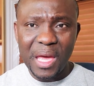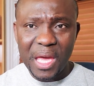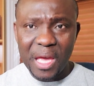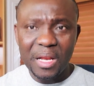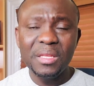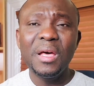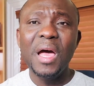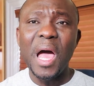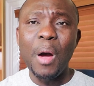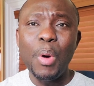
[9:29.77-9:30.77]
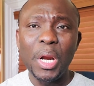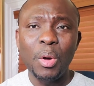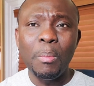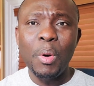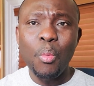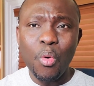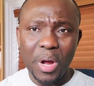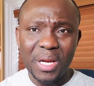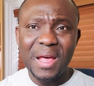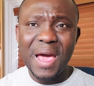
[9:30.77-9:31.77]
health our number
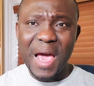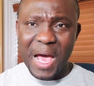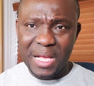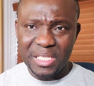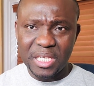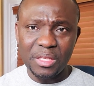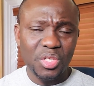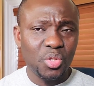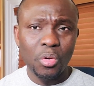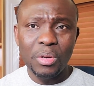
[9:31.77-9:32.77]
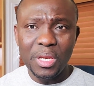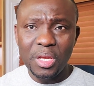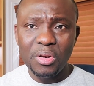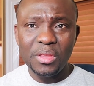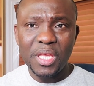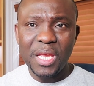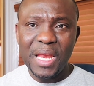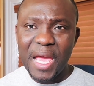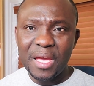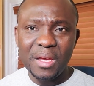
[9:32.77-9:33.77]
one asset. So little things
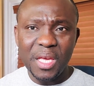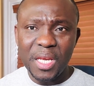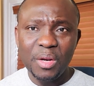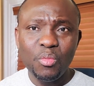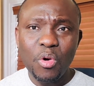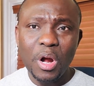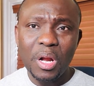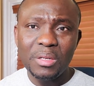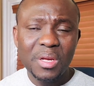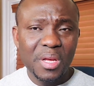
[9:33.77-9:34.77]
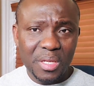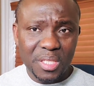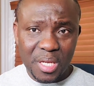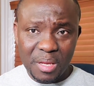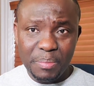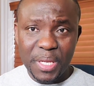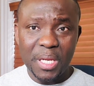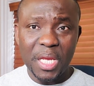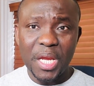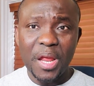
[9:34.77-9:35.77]
like eating well,
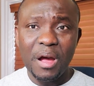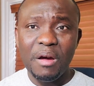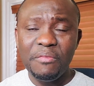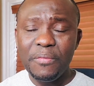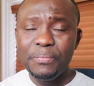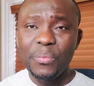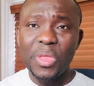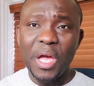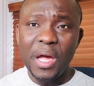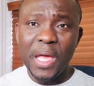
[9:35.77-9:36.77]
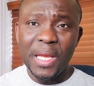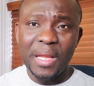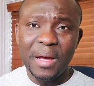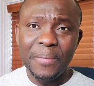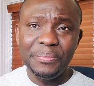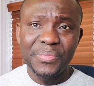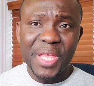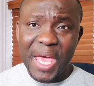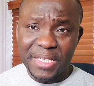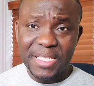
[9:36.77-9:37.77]
sleeping enough, and
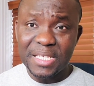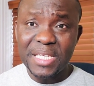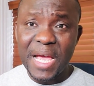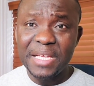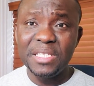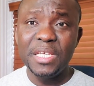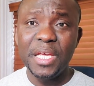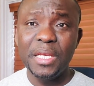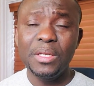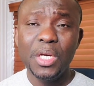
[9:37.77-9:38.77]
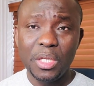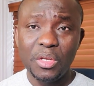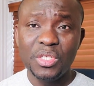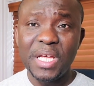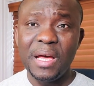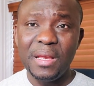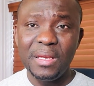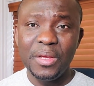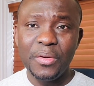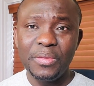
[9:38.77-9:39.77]
exercising, those are
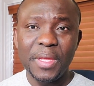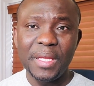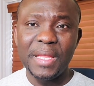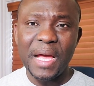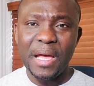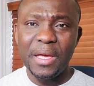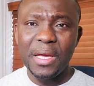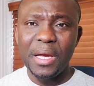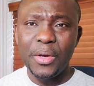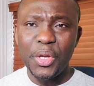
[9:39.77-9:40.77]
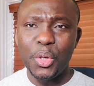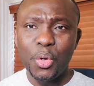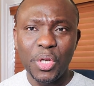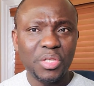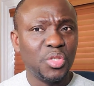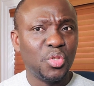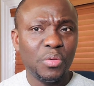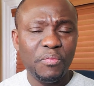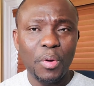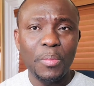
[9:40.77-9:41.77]
little things that you could do
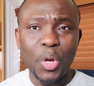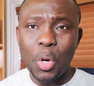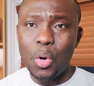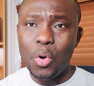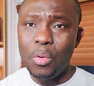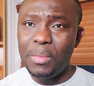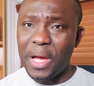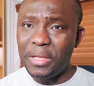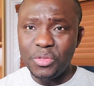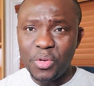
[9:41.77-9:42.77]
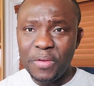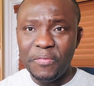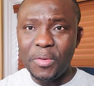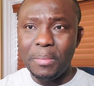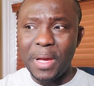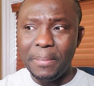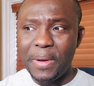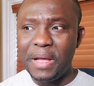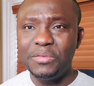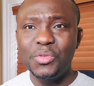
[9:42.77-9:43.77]
from your home. I do it from my
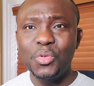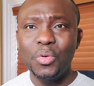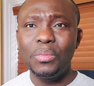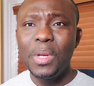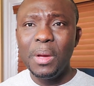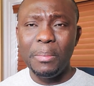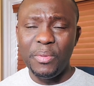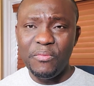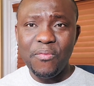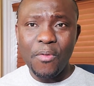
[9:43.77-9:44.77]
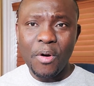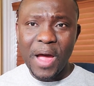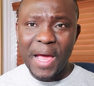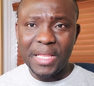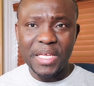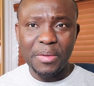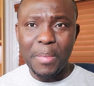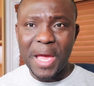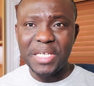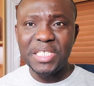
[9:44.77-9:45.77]
bathroom. Before I take
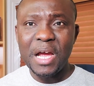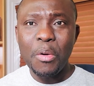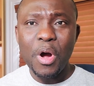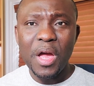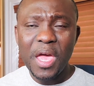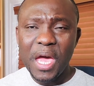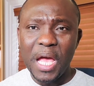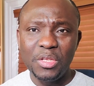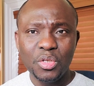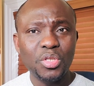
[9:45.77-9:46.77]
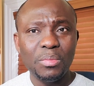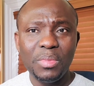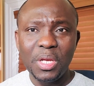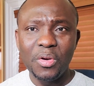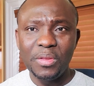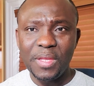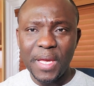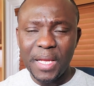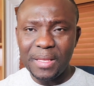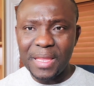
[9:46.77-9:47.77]
my shower, I do some little
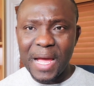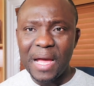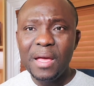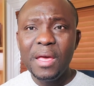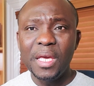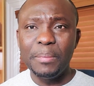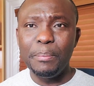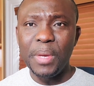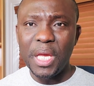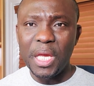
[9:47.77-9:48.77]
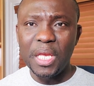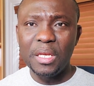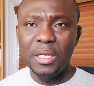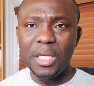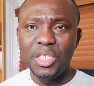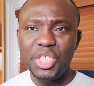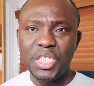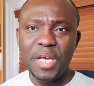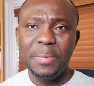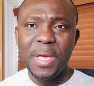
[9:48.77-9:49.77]
thing that keep me in
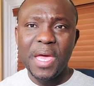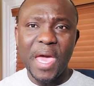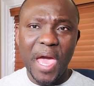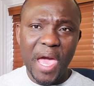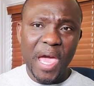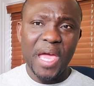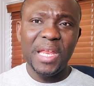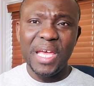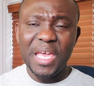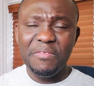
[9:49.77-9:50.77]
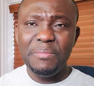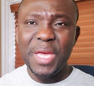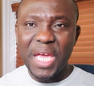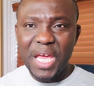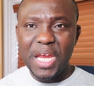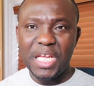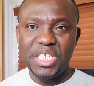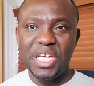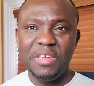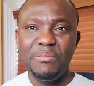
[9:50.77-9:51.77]
shape, and it gives me
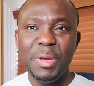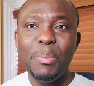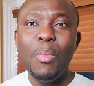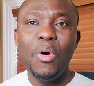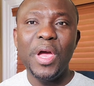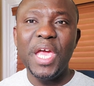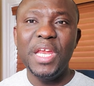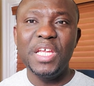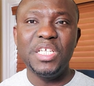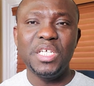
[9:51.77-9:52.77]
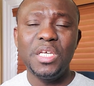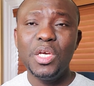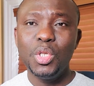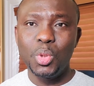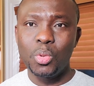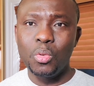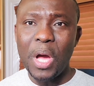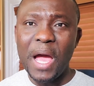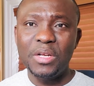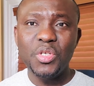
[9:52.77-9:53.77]
energy, give me more energy to
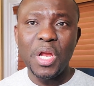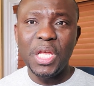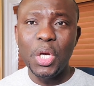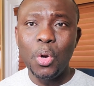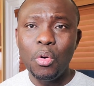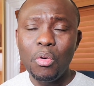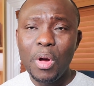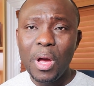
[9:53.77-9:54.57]
actually go